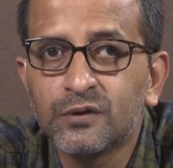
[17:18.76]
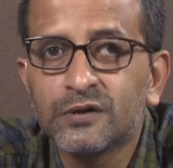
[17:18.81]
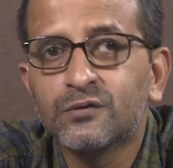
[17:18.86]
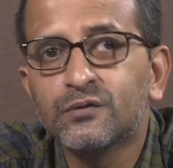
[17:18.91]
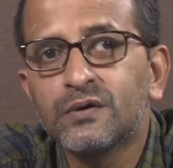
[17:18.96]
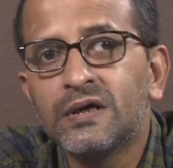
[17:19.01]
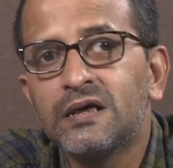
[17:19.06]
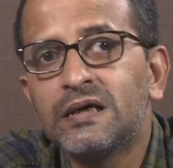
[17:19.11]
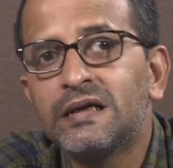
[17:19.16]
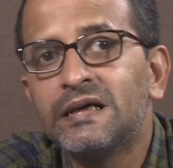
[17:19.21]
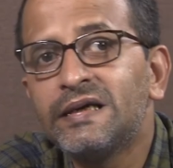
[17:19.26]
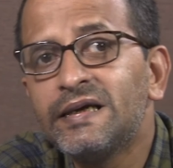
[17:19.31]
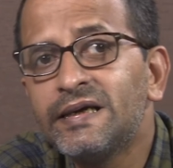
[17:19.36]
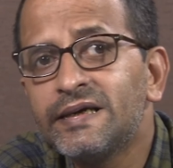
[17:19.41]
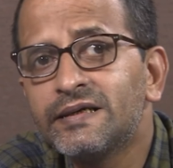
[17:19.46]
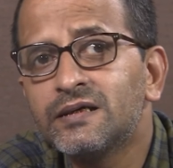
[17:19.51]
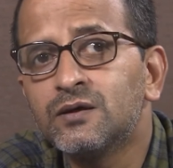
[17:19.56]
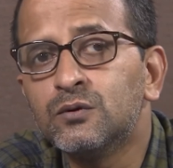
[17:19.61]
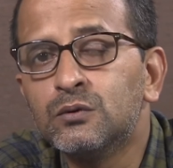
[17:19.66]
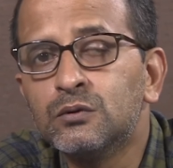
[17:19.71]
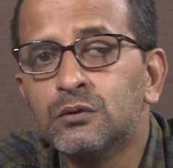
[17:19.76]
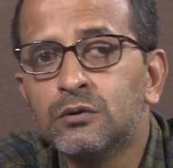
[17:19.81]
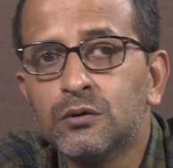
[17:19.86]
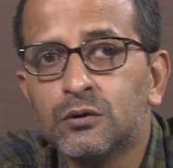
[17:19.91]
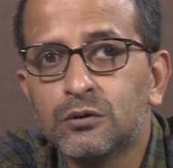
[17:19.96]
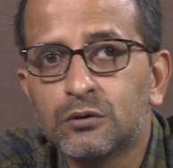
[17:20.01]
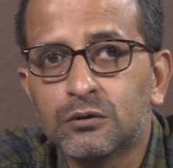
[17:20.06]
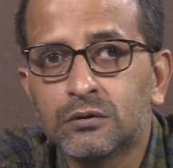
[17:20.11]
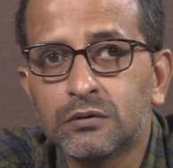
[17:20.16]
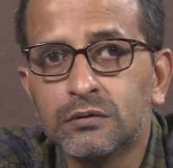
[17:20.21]
which will lead you
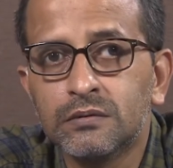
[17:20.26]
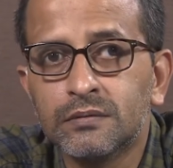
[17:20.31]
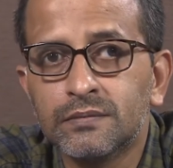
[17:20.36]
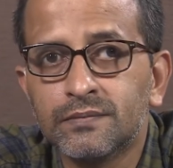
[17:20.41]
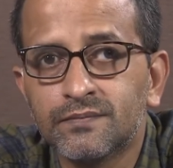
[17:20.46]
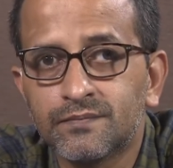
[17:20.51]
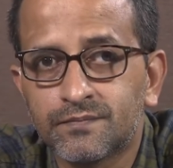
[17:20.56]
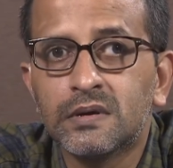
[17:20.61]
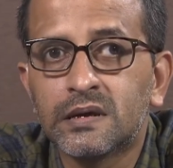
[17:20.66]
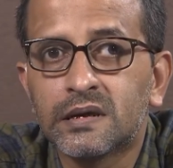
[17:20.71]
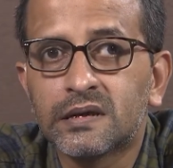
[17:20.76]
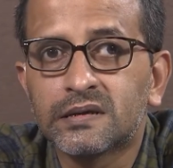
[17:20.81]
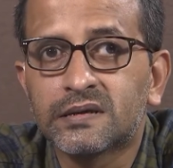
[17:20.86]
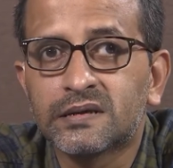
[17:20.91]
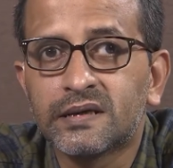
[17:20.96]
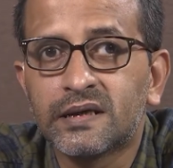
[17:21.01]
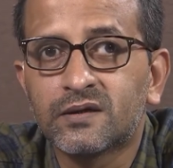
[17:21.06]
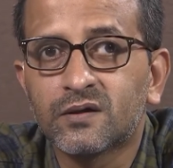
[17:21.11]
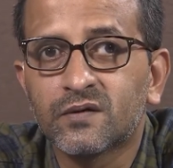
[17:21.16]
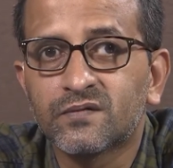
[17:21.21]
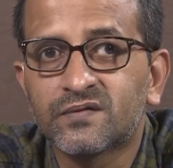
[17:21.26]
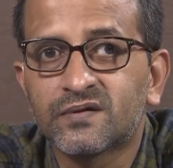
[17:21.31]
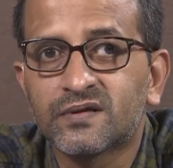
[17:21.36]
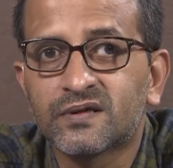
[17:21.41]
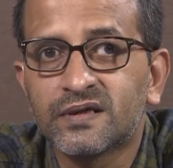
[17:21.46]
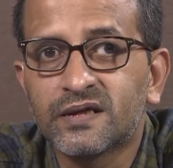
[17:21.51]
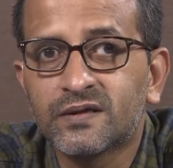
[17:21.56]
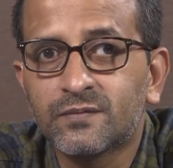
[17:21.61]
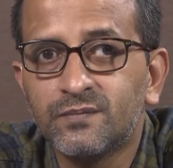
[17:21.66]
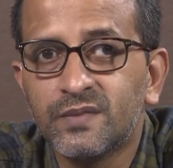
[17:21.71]
to a set of
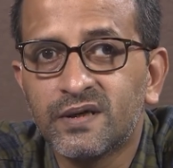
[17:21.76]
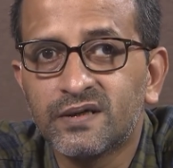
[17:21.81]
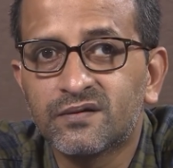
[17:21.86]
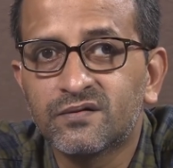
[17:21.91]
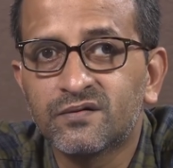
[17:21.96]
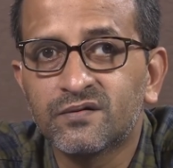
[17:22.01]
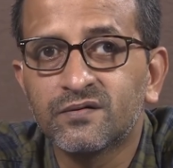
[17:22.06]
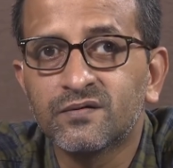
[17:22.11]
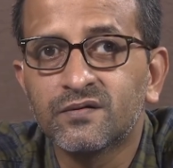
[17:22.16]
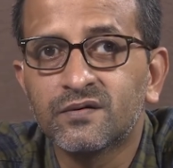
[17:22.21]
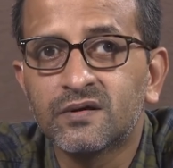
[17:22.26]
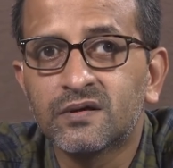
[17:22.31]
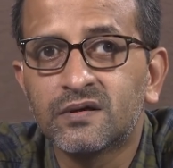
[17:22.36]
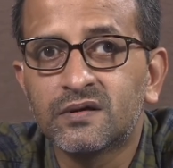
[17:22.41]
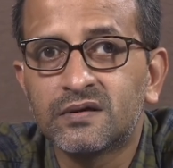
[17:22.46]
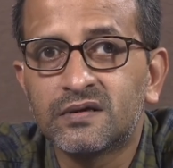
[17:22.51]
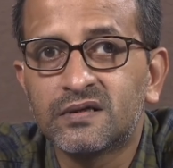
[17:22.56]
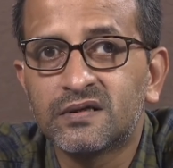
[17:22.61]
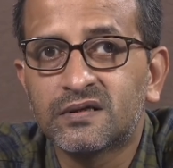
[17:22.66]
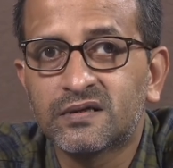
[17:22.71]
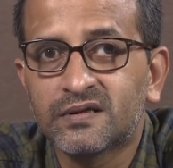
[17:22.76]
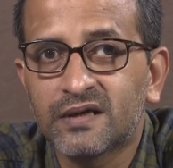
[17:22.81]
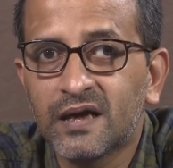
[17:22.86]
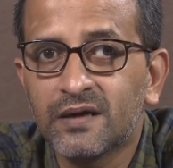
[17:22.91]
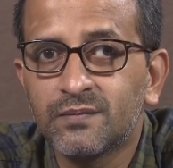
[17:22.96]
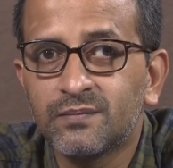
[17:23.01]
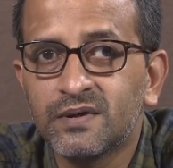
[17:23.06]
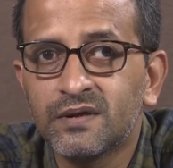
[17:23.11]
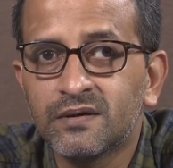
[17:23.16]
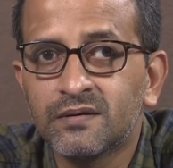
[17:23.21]
statements
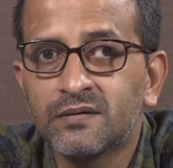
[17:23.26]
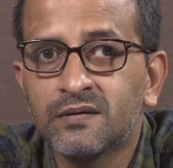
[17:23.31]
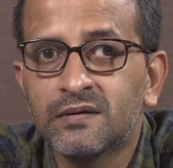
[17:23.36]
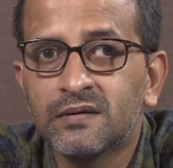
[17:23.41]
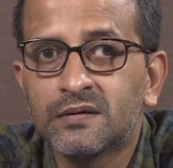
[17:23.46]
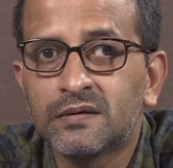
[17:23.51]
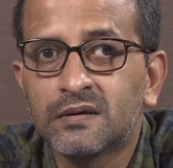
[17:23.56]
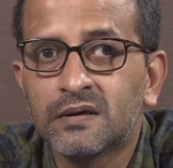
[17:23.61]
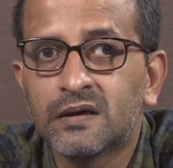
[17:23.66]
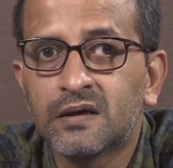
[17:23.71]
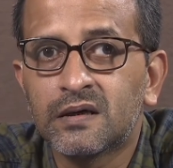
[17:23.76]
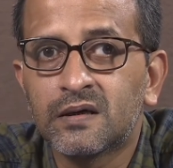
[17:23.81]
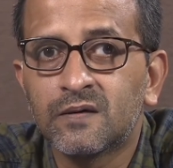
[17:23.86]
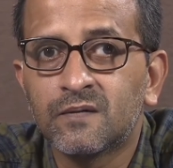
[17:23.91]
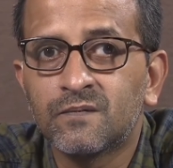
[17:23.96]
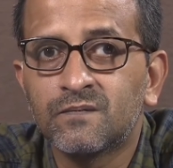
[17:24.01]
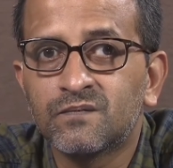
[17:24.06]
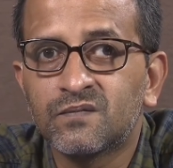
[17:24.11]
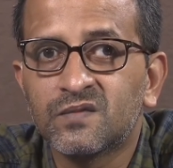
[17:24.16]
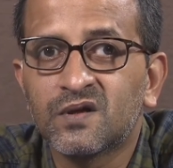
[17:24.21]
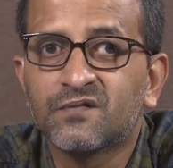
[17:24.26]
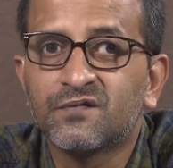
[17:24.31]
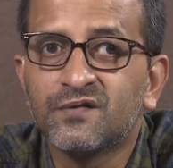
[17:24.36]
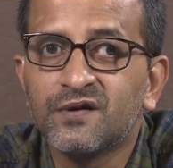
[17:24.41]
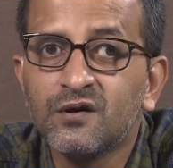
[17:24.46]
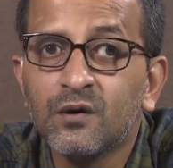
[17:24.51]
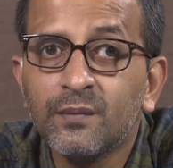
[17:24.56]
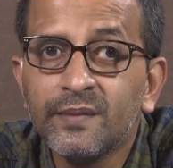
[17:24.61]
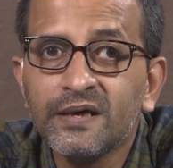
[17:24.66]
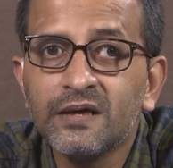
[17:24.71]
describing uh, the
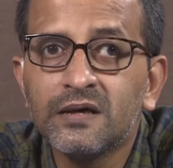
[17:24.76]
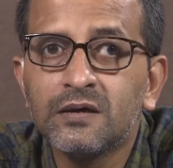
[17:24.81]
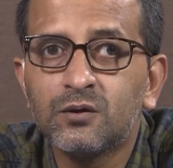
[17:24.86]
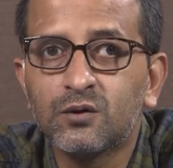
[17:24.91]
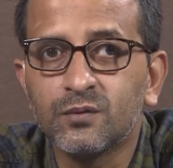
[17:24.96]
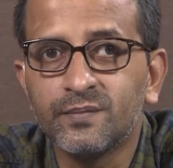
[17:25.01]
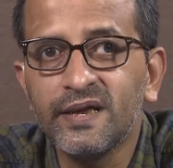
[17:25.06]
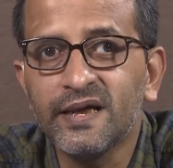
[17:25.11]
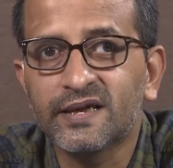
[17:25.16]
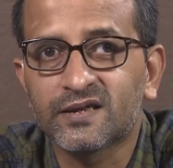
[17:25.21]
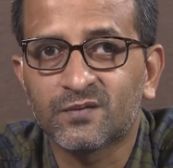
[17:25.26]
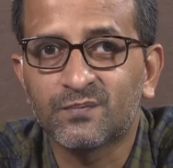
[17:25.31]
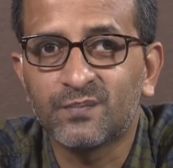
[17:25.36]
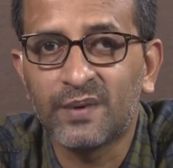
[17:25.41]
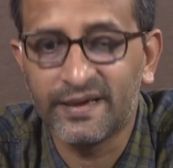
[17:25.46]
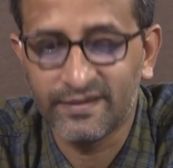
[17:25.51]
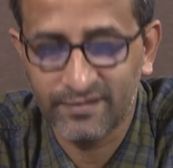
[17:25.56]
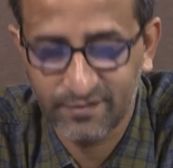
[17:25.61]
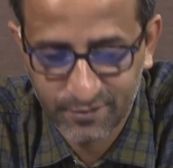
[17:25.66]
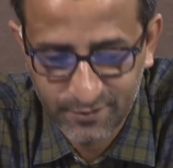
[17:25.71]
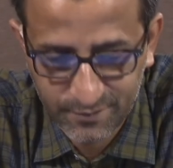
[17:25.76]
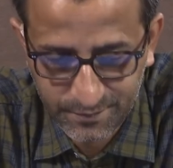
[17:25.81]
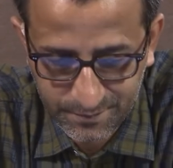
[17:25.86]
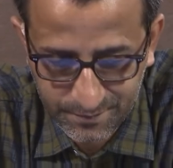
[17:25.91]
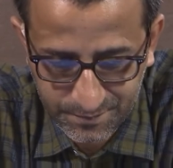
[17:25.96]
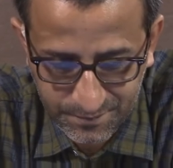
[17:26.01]
phenomenon to be explained.